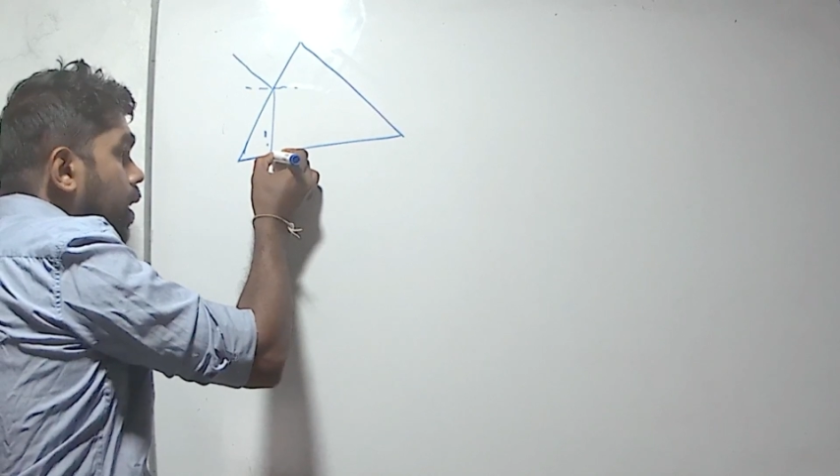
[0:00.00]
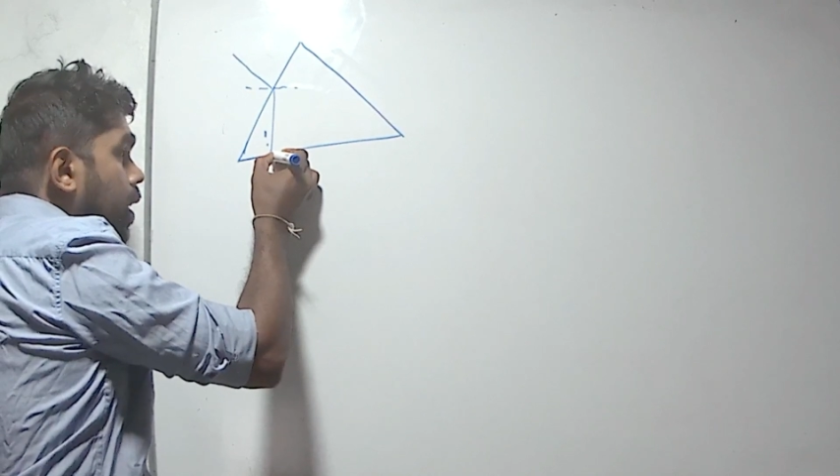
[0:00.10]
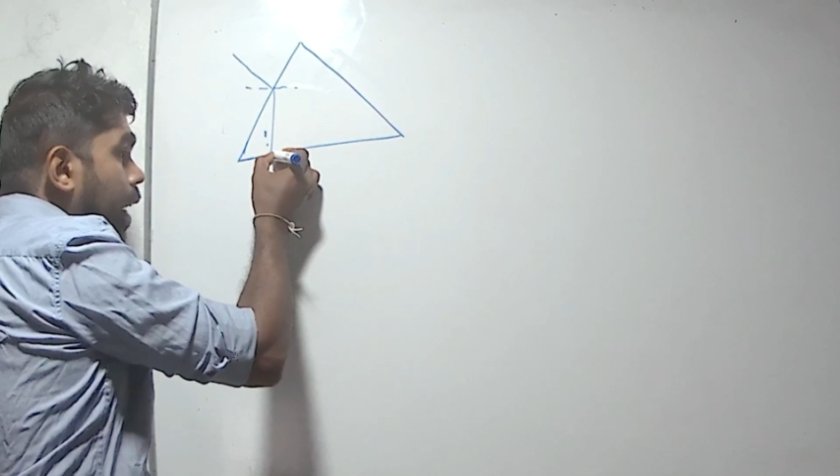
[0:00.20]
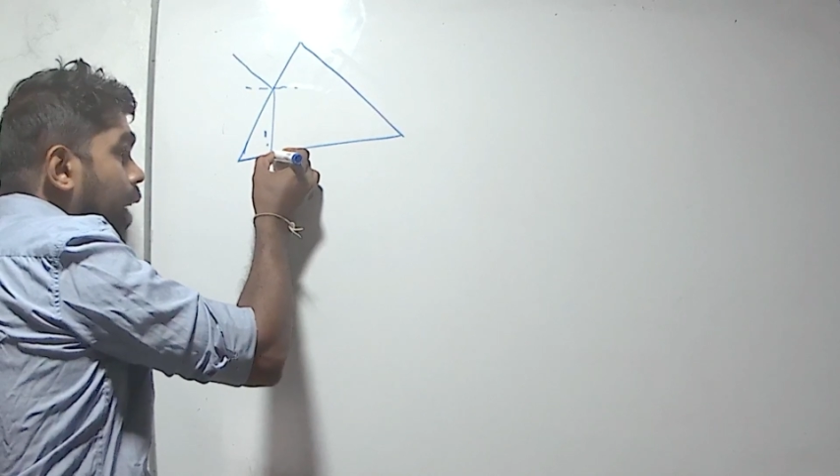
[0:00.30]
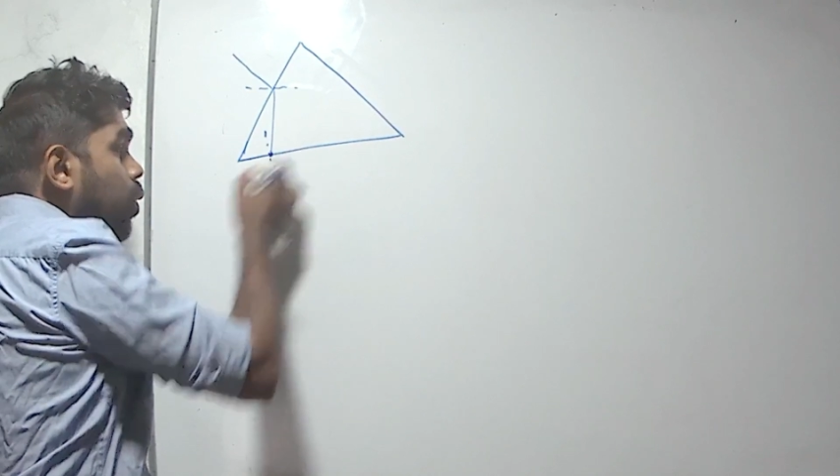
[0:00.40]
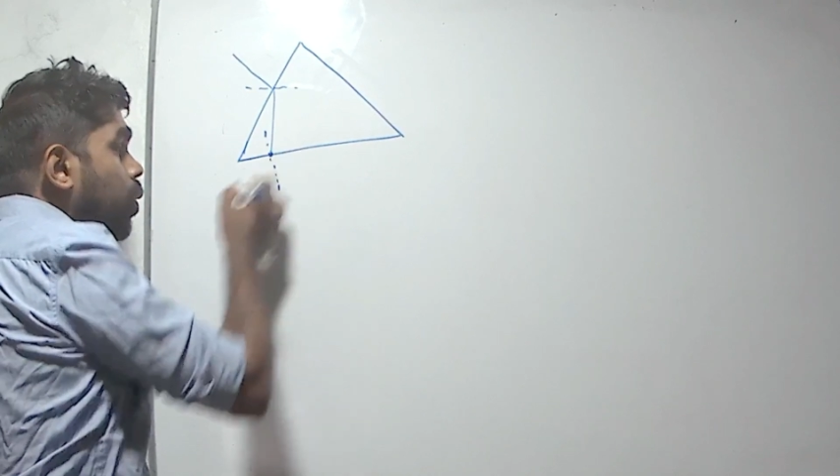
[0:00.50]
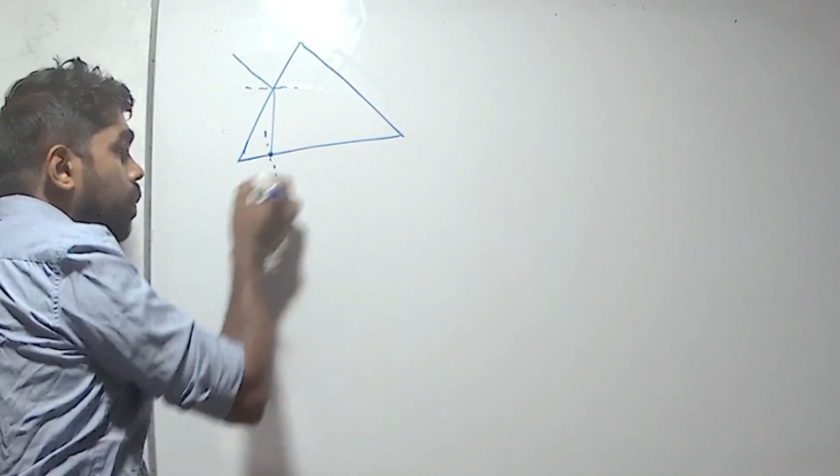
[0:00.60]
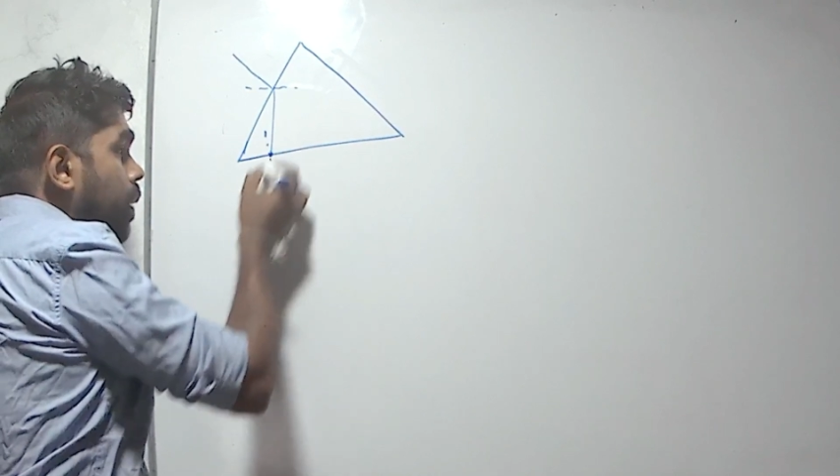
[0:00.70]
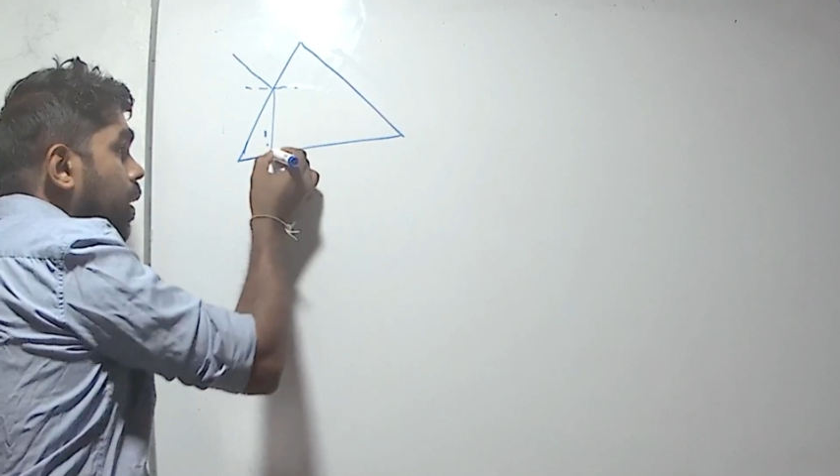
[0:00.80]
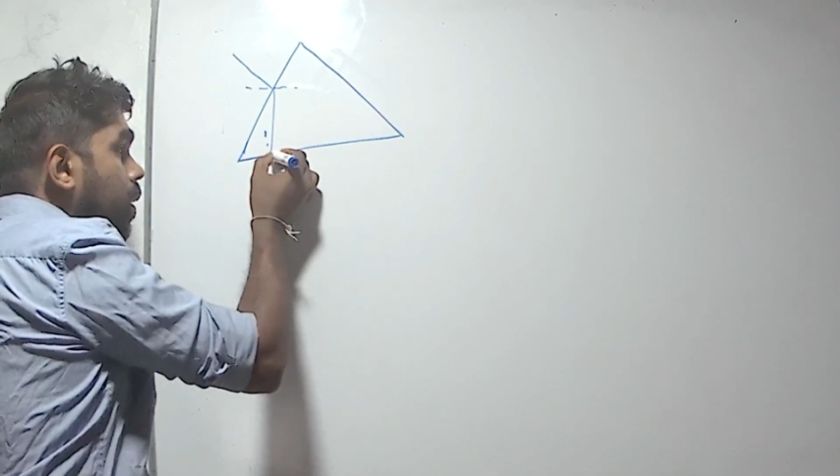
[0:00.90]
ray should
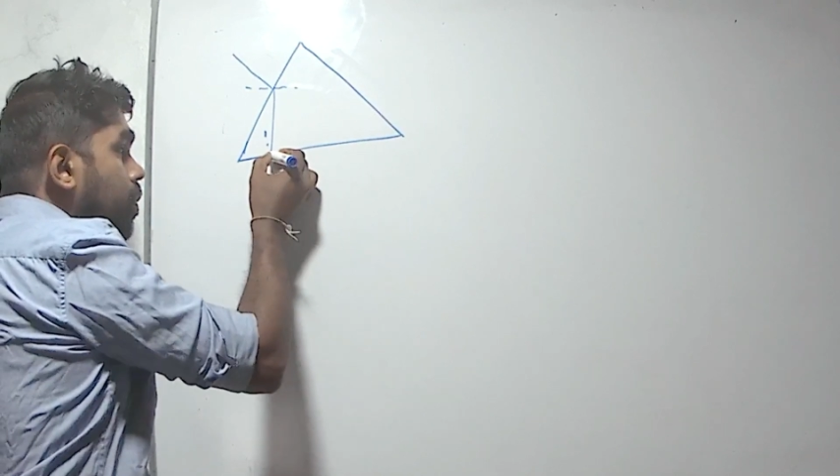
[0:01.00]
be